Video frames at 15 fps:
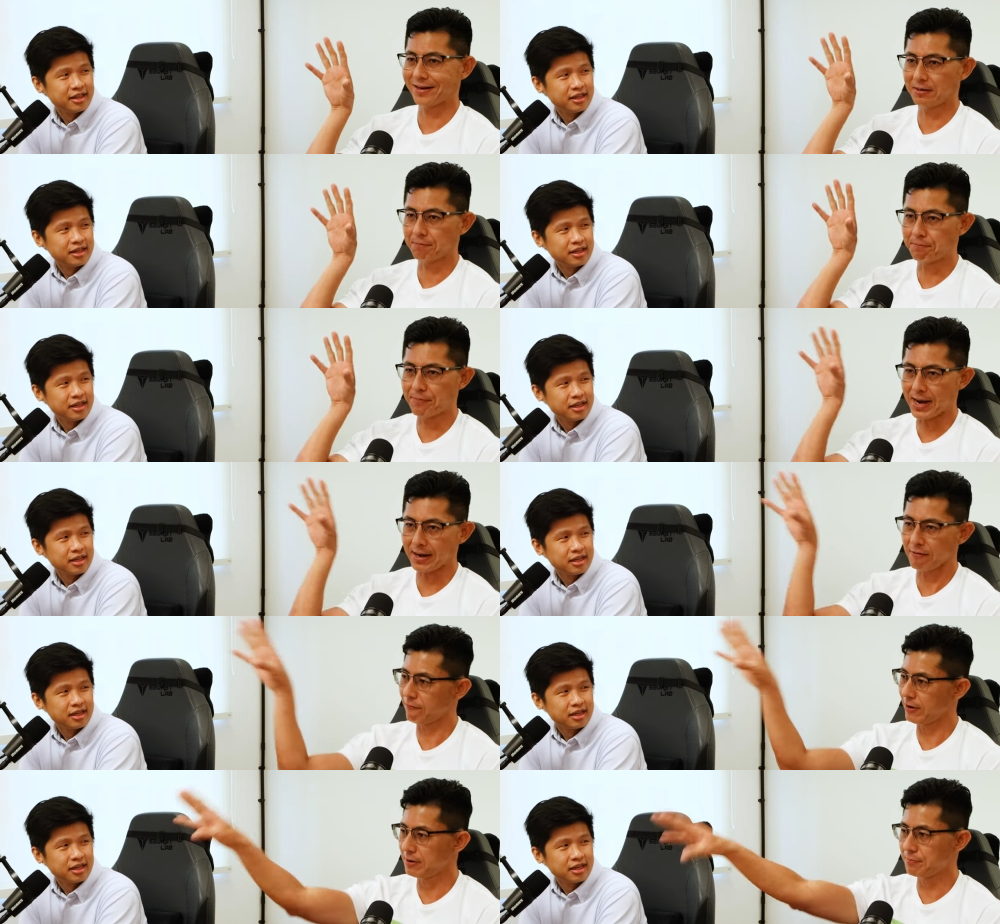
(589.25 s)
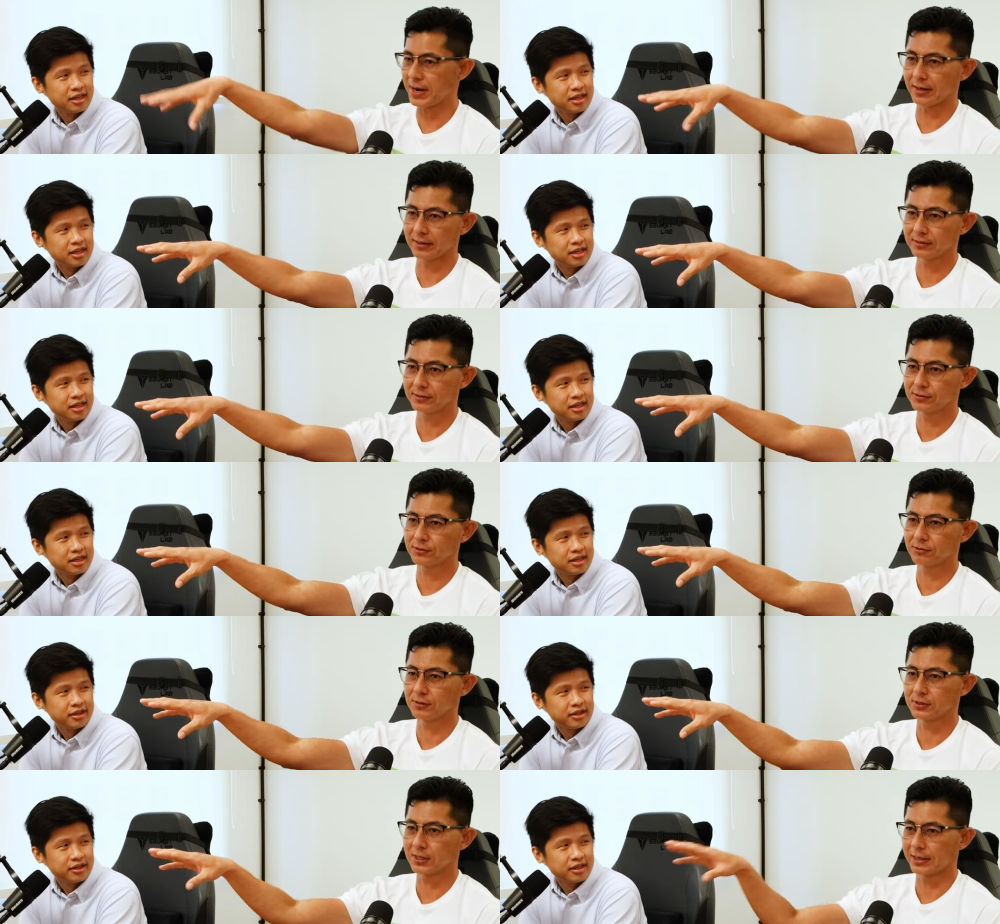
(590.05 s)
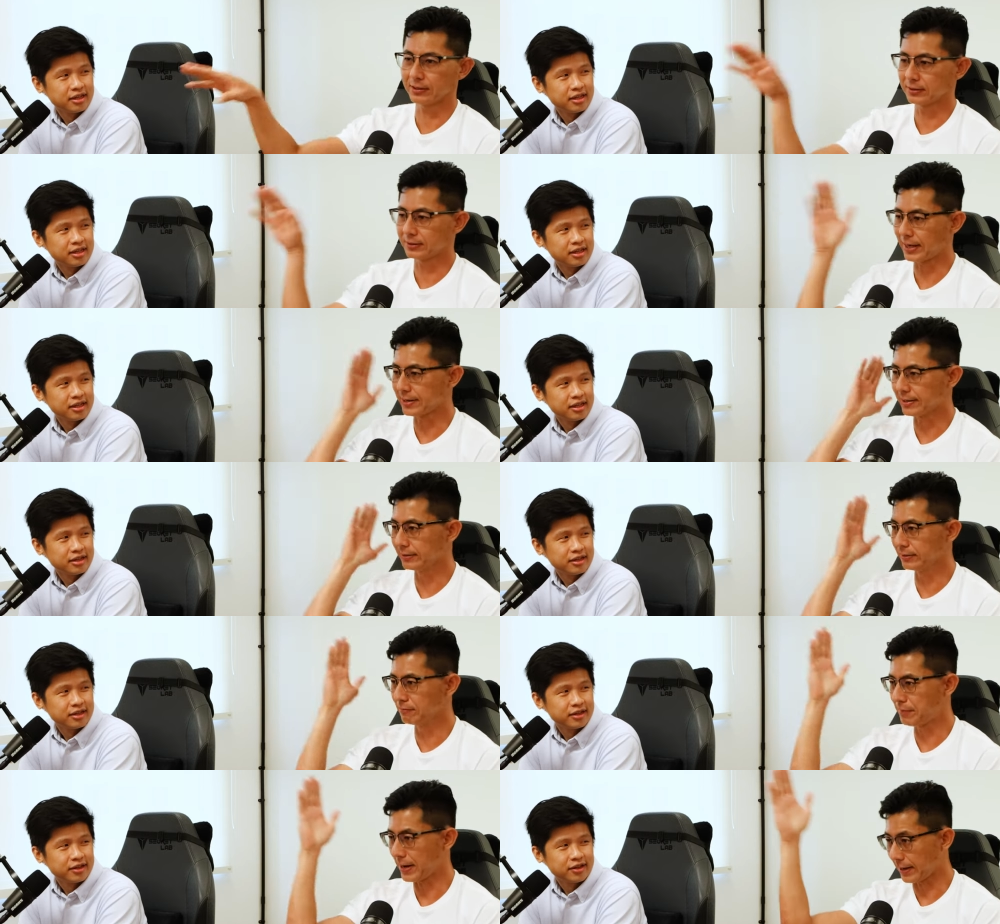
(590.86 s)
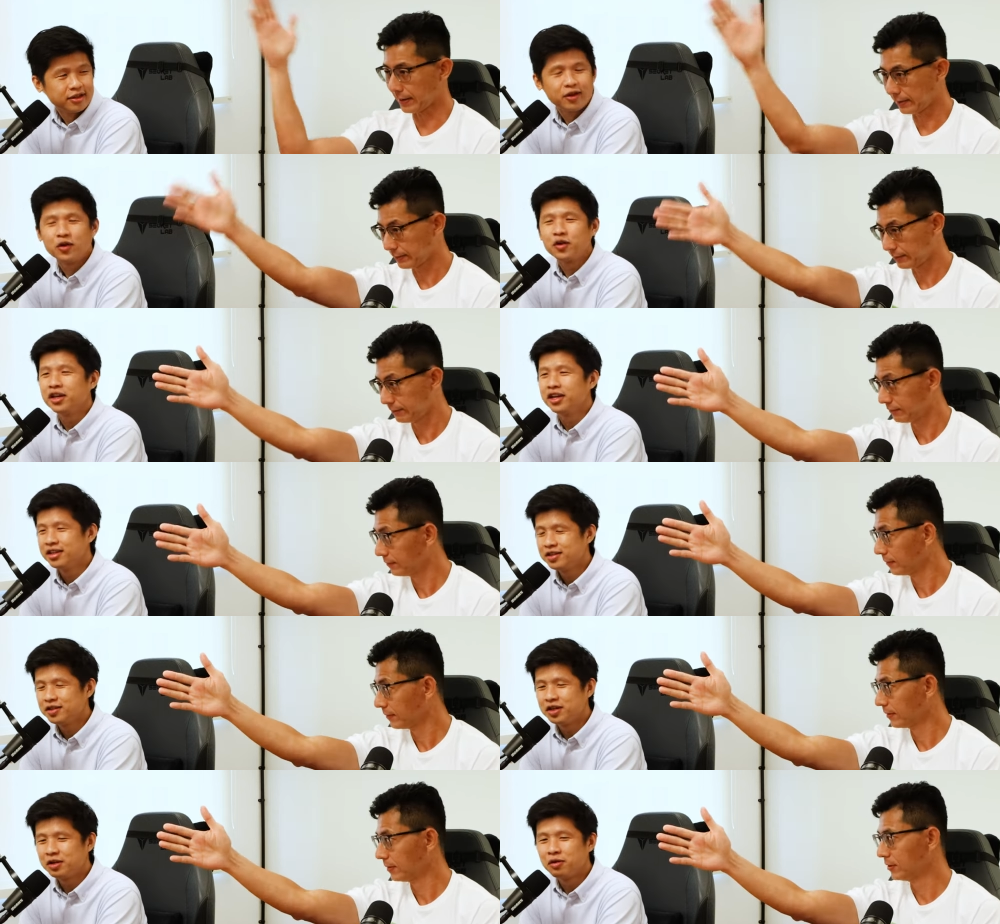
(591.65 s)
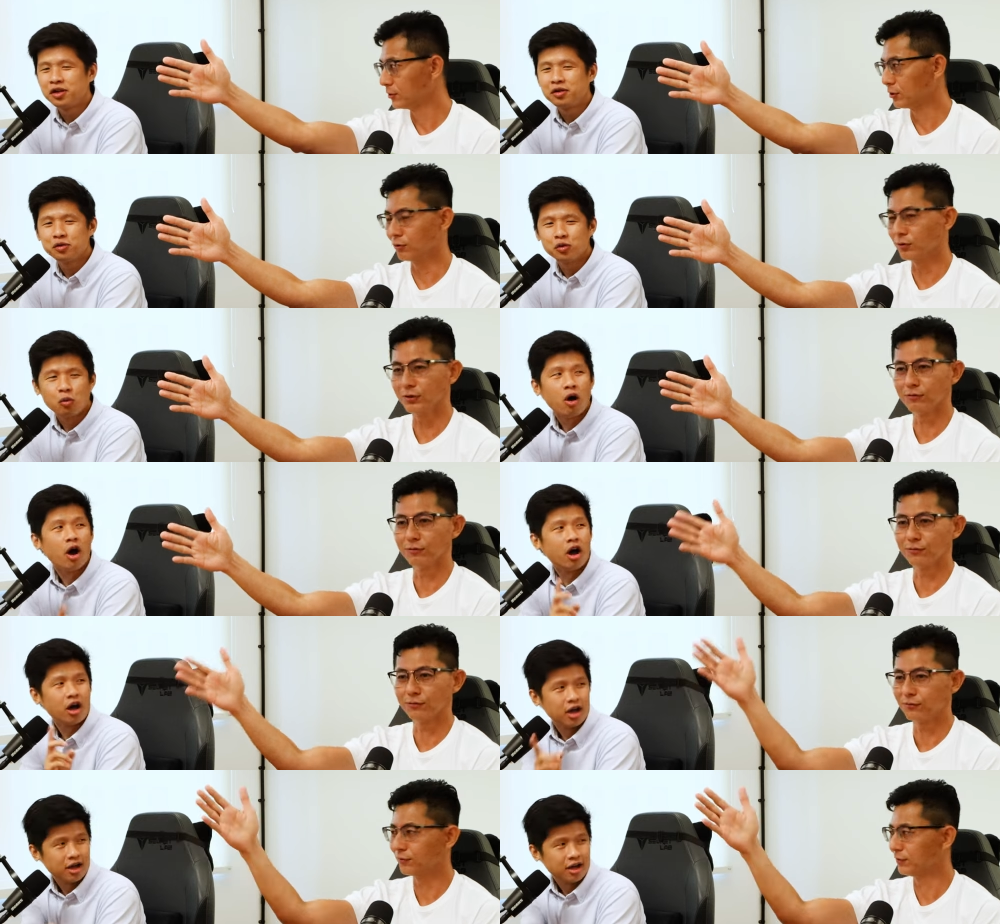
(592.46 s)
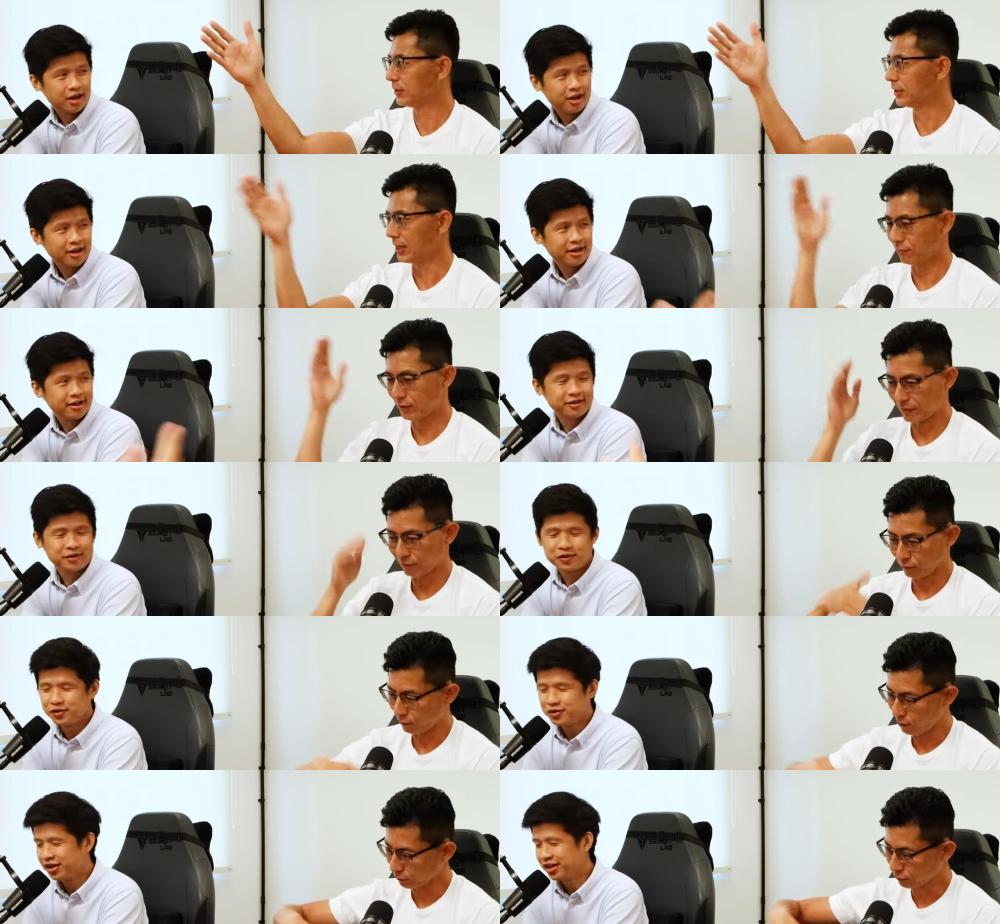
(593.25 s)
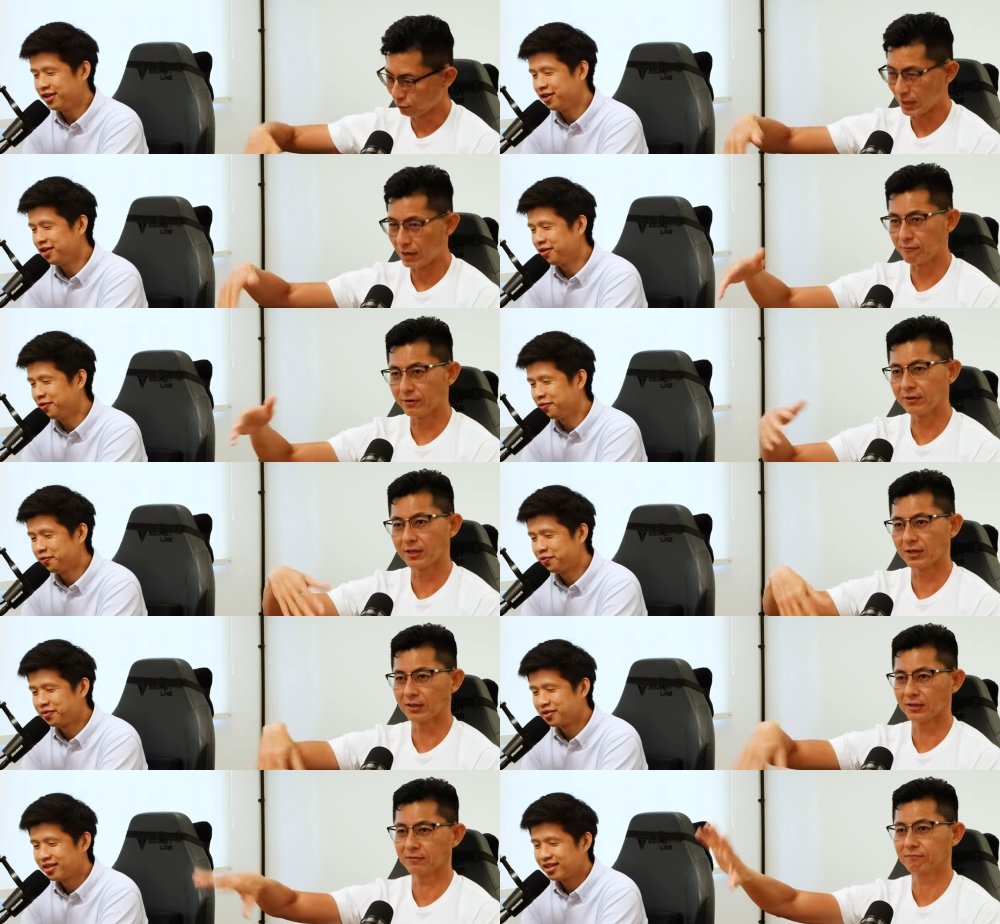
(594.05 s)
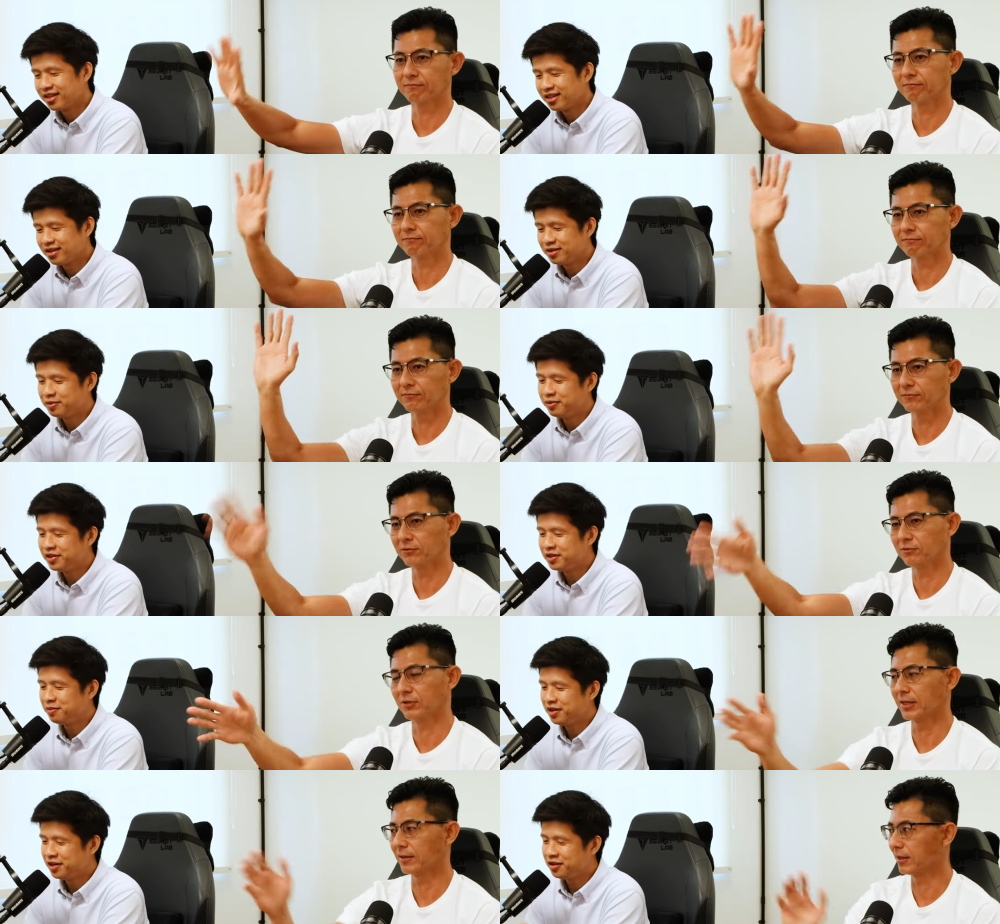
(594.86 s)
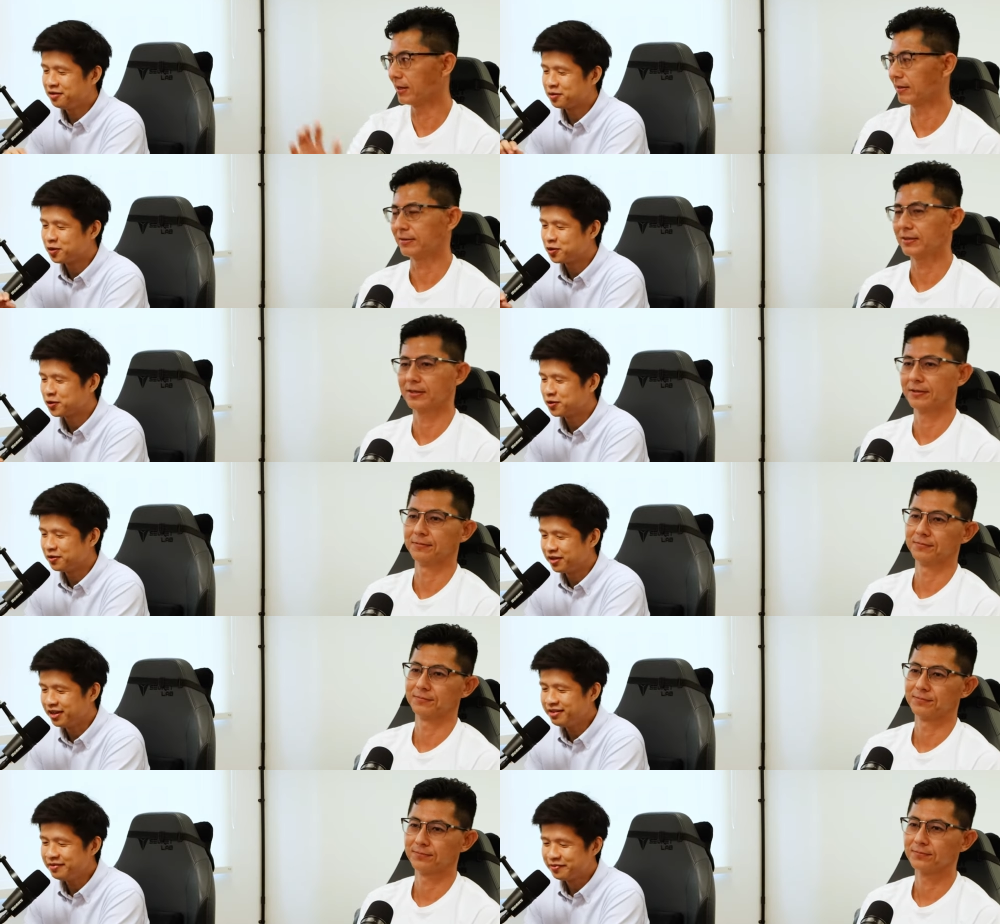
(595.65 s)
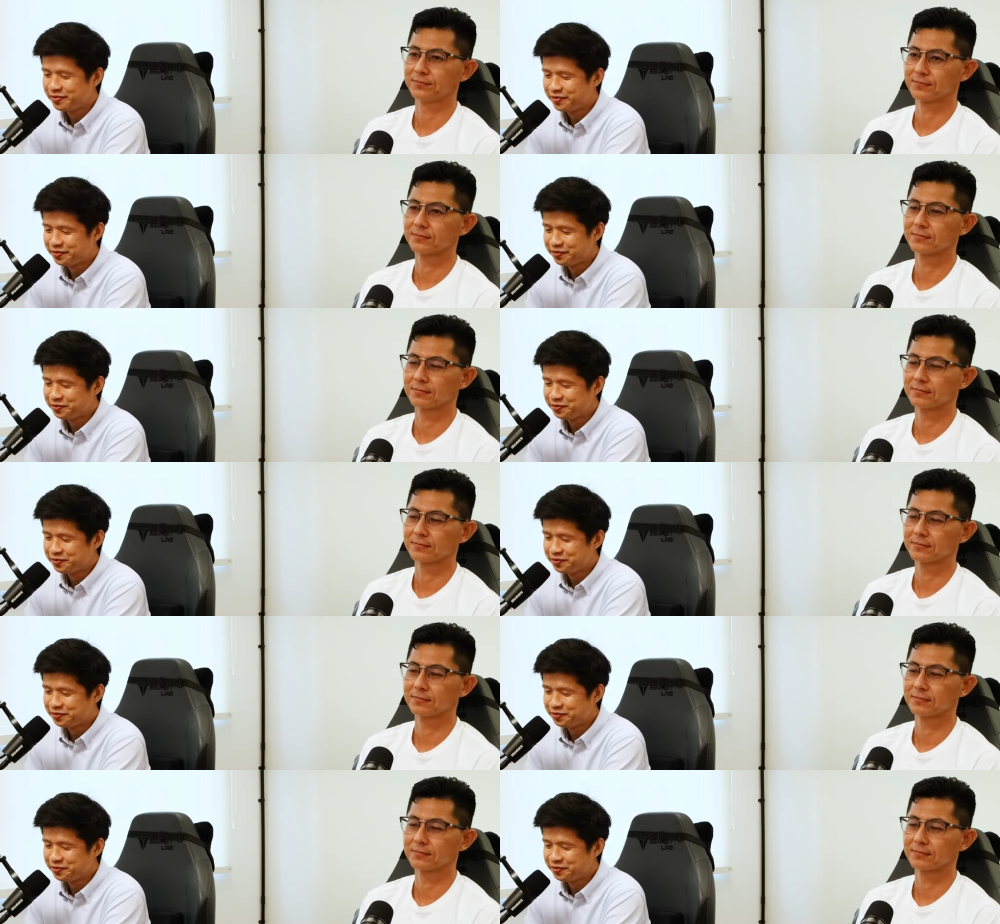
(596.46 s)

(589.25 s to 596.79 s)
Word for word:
Speaker 1: at the back, very back. So yeah. it's like the diagonal back. Okay, so they want so you to you walk, walk, through everything. Yeah, you have to walk through okay. everything.
Speaker 2: Around. It's very smart of Costco. Yeah. yeah.